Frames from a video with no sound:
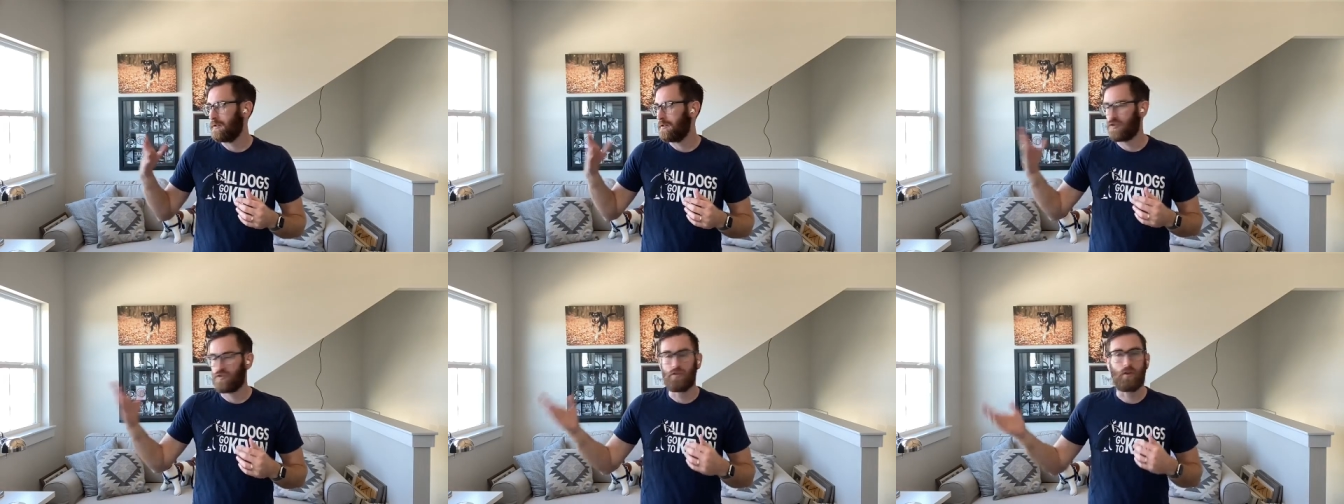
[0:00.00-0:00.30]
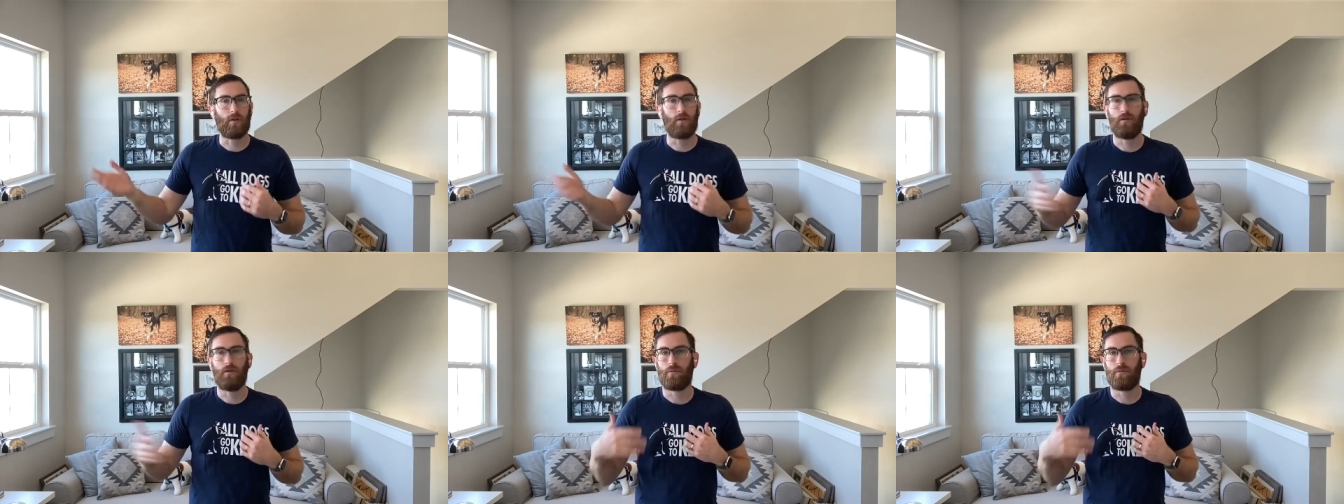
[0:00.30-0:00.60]

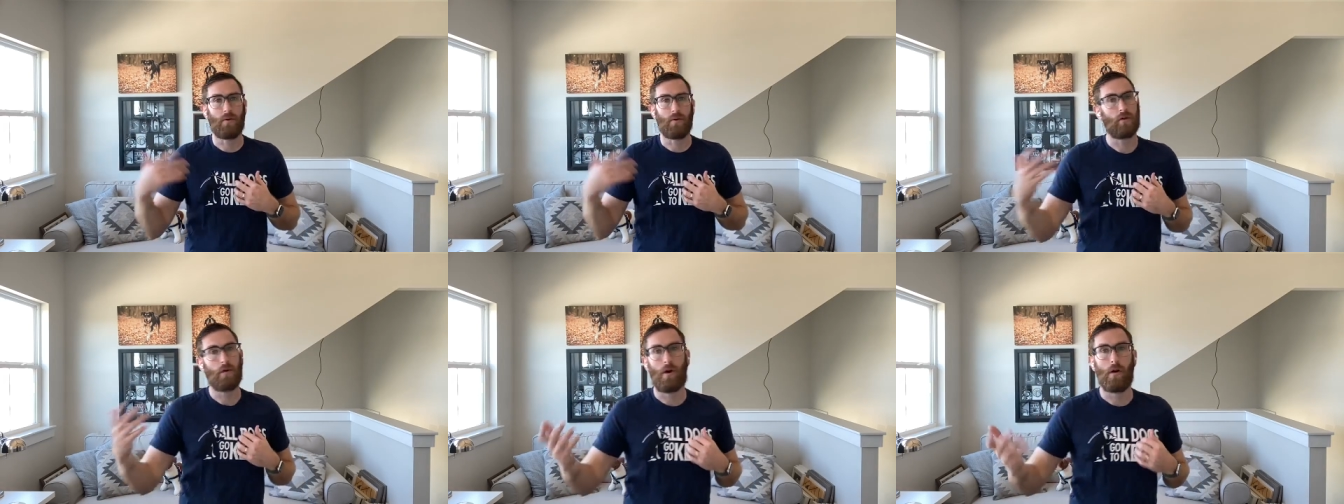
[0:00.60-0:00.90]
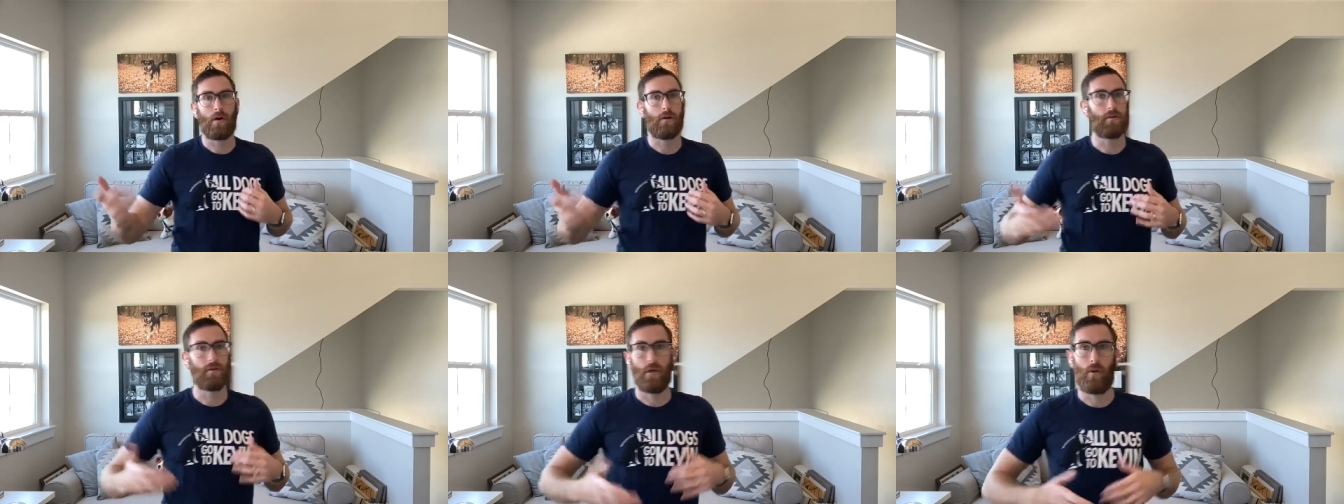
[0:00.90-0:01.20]
struggles with
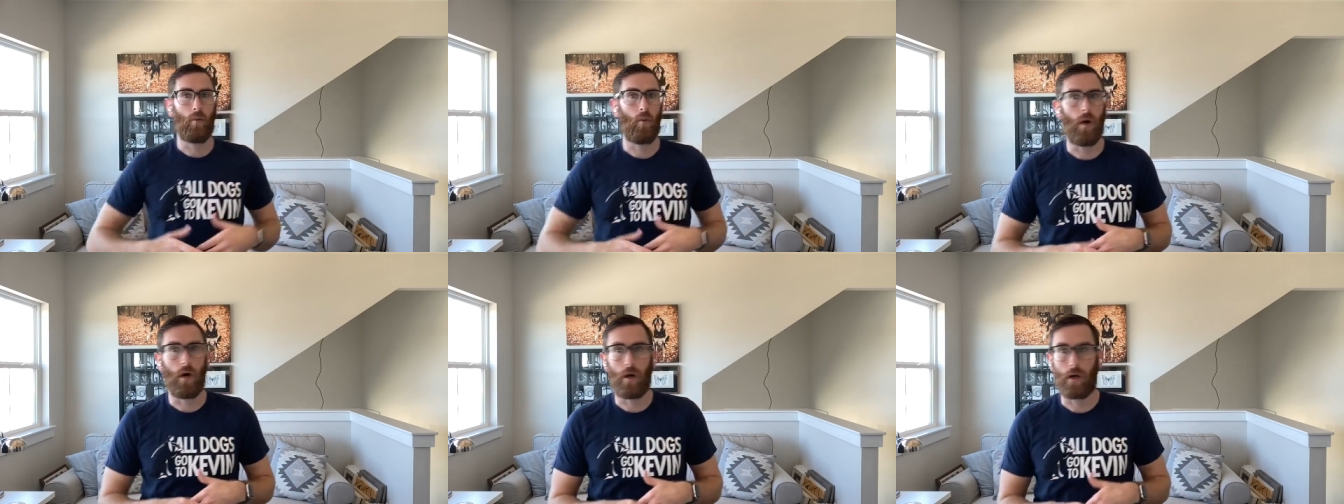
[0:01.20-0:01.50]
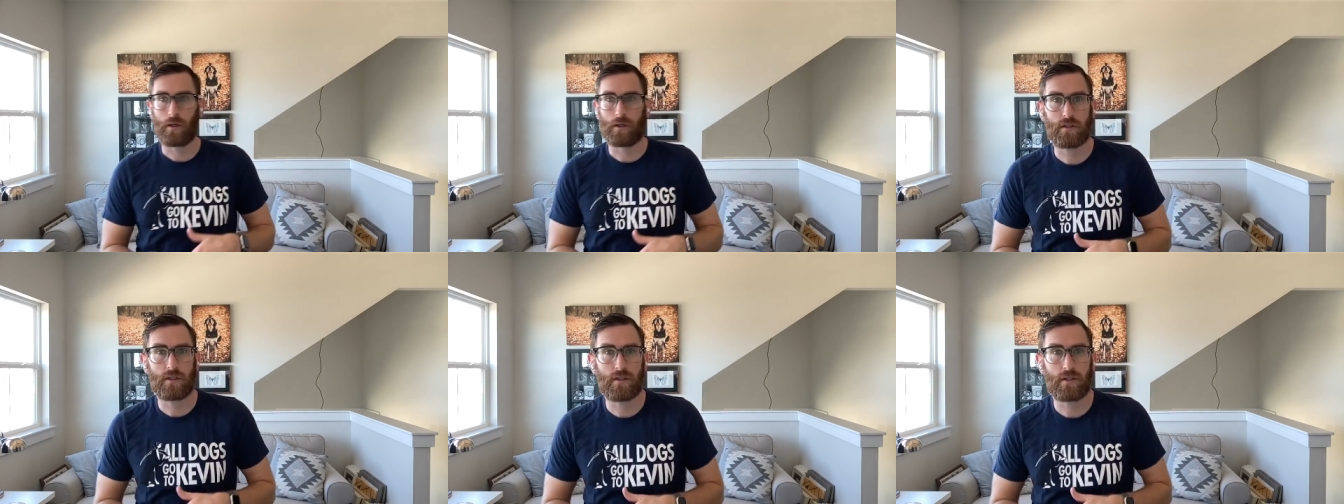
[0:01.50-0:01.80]
cars on
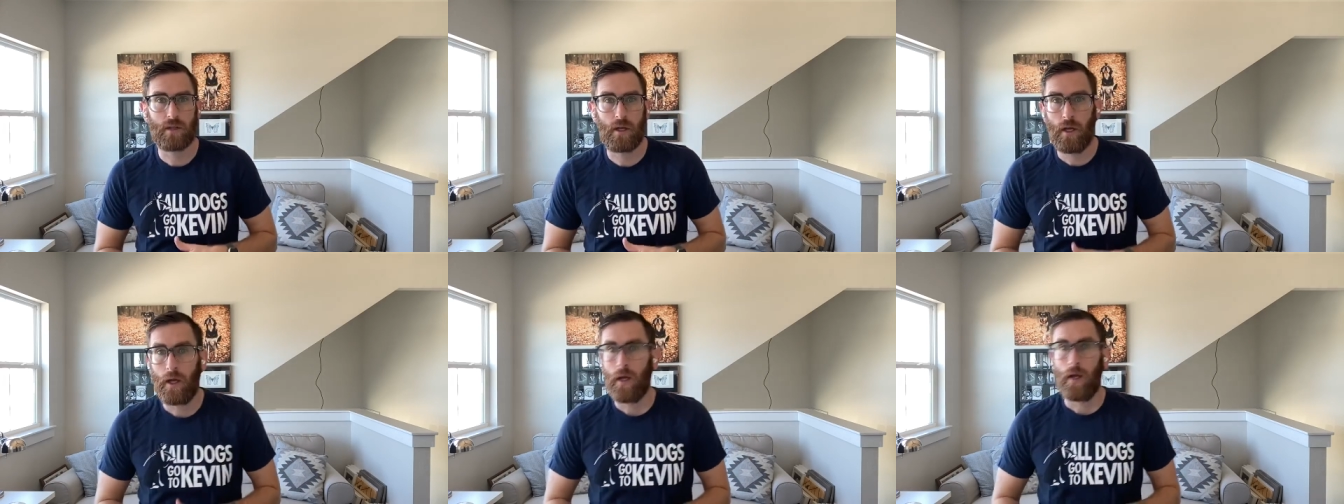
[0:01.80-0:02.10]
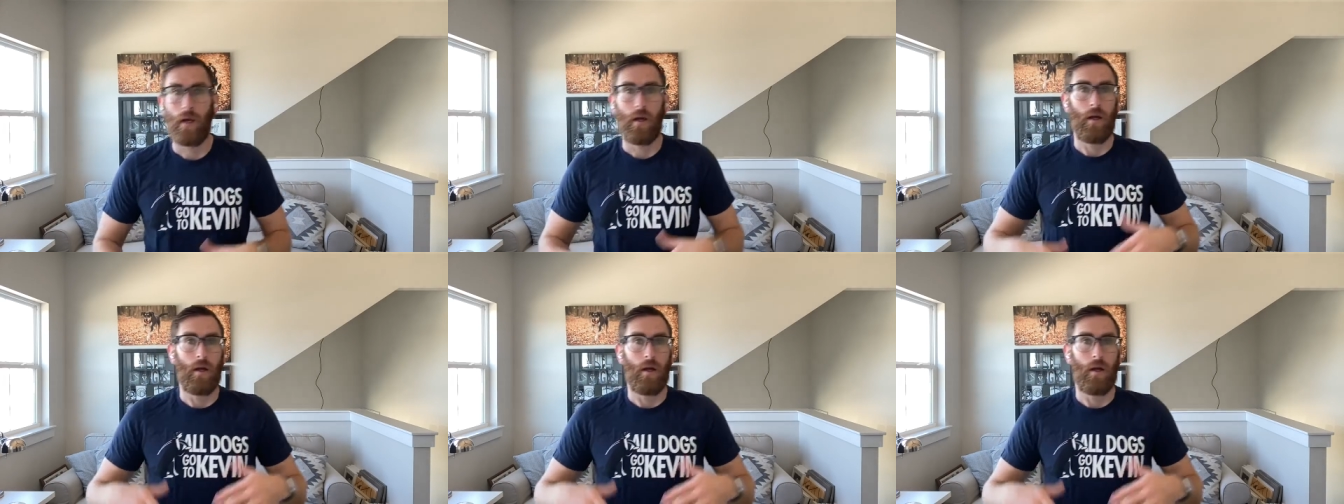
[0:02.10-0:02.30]
walks